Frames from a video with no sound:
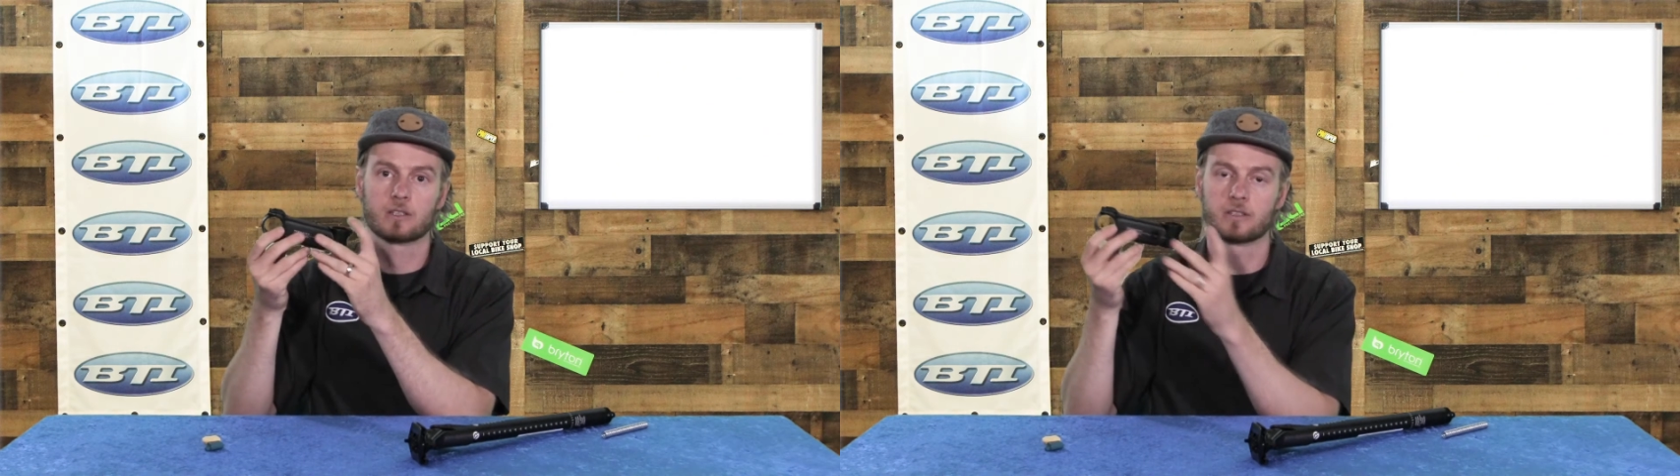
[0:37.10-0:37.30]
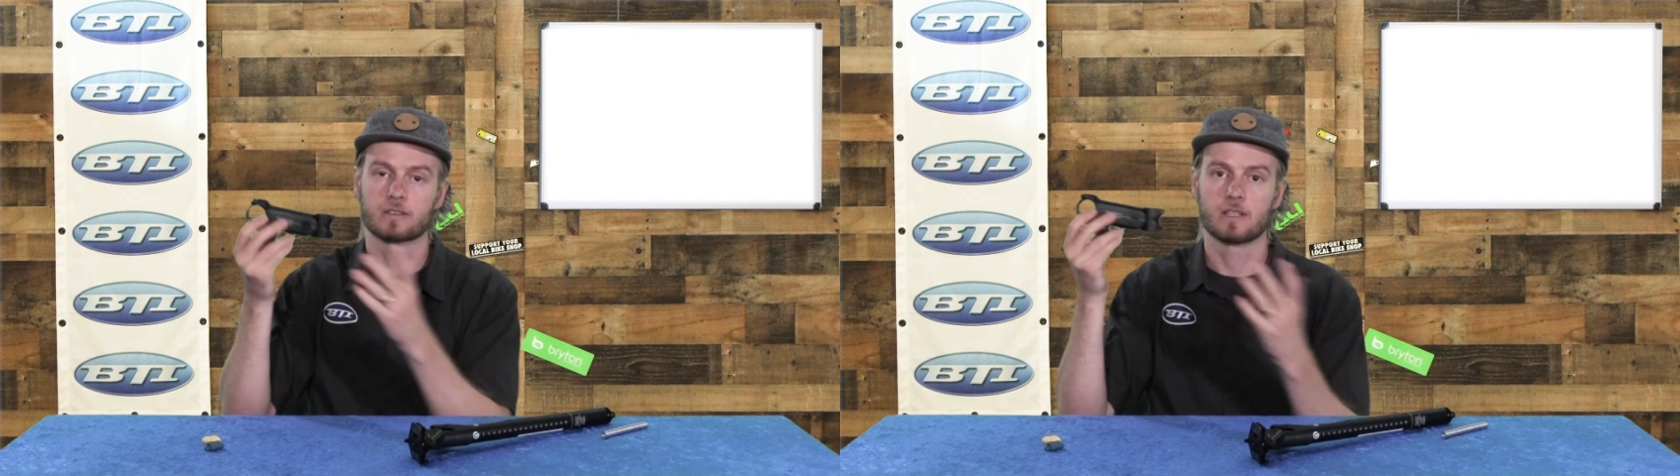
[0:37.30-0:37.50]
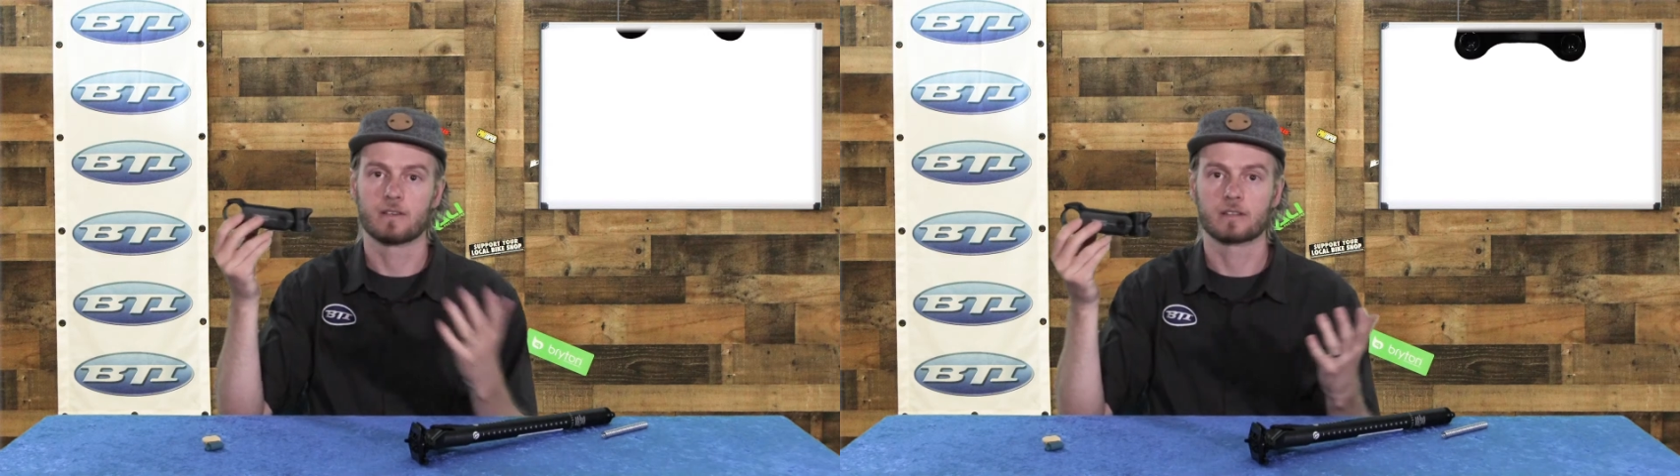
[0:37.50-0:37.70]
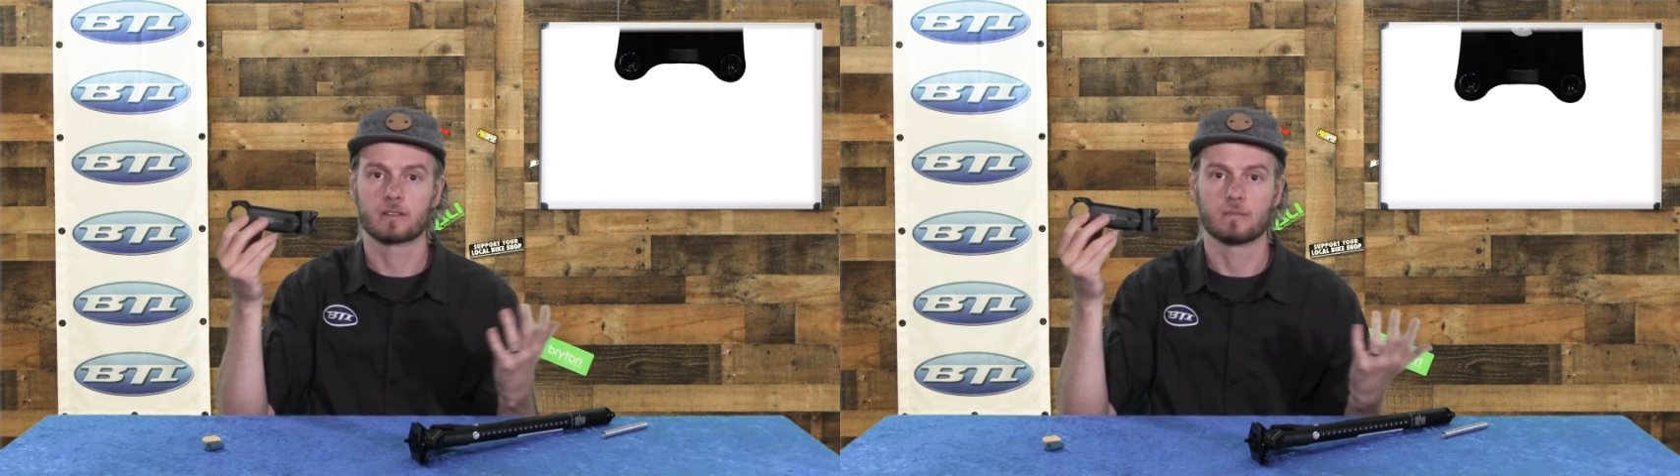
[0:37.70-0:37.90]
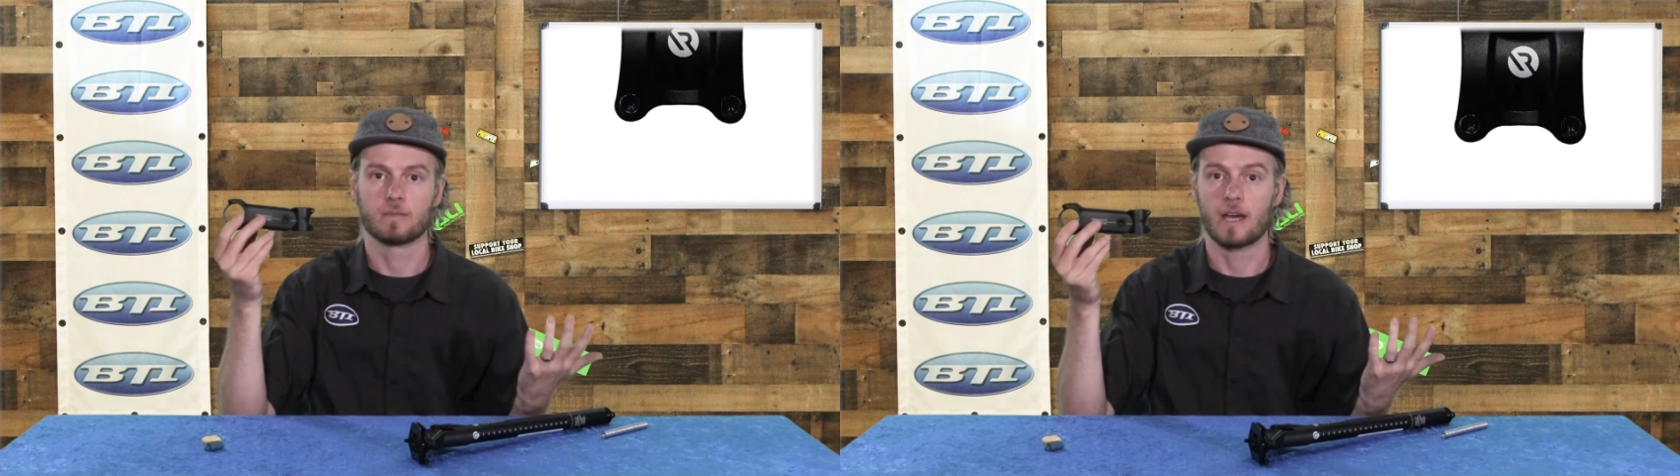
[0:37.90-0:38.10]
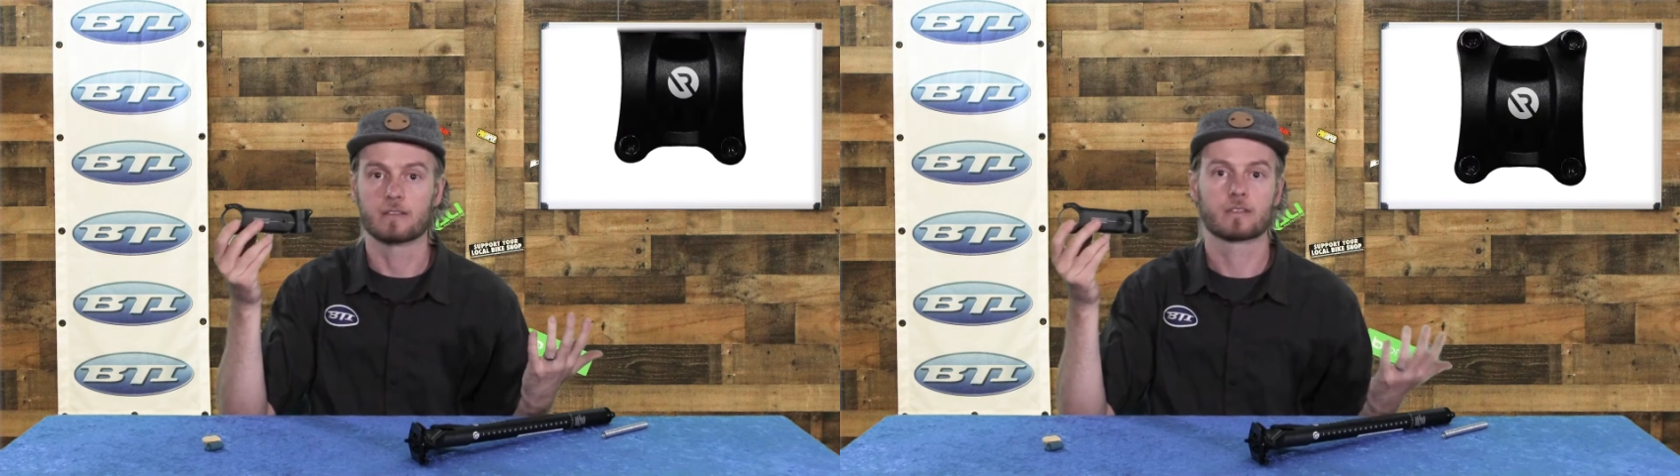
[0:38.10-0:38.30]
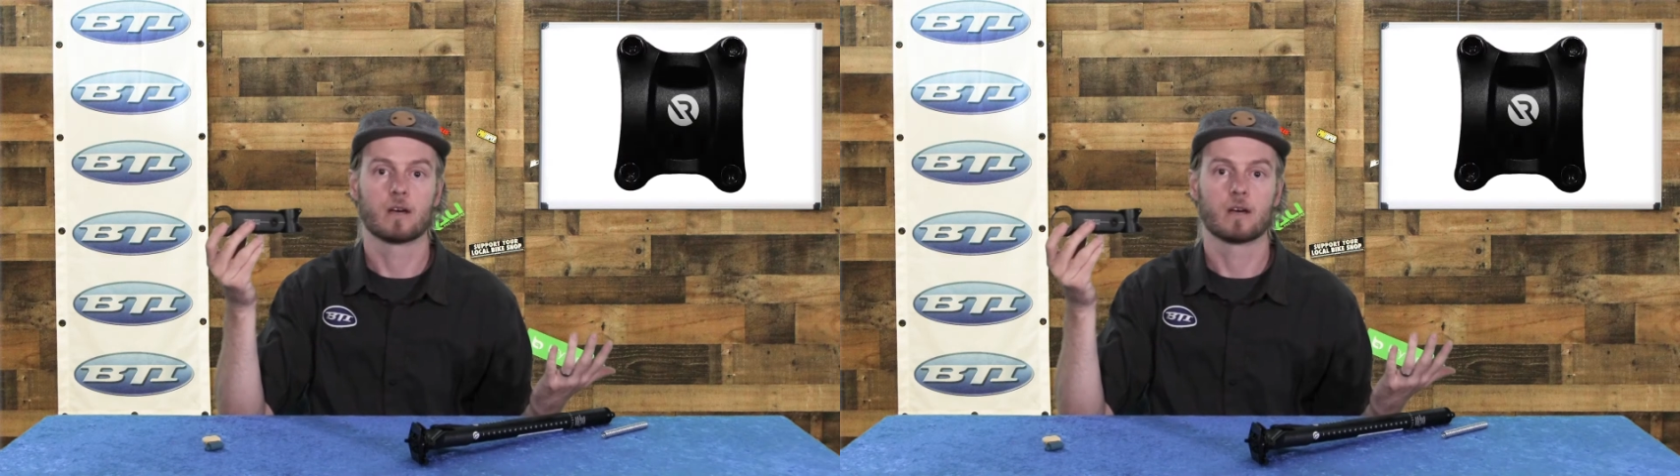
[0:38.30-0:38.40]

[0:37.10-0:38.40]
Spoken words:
just giving some nice